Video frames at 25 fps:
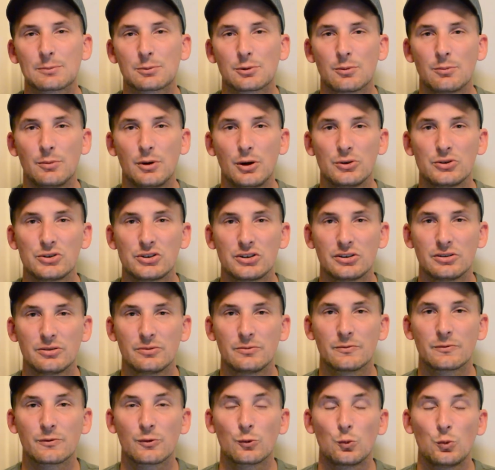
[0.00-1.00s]
promotion
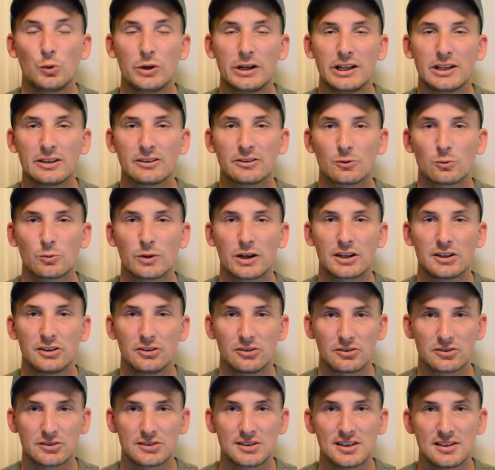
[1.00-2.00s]
for winning the
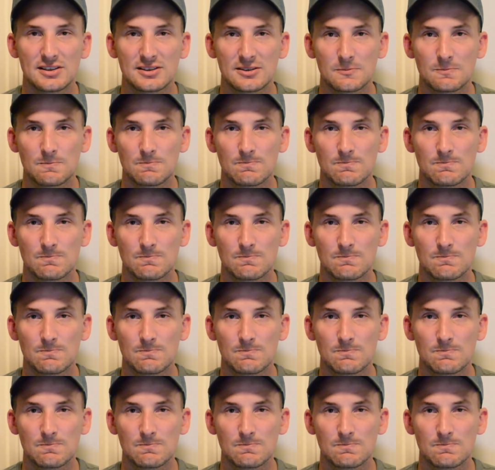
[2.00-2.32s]
regular season.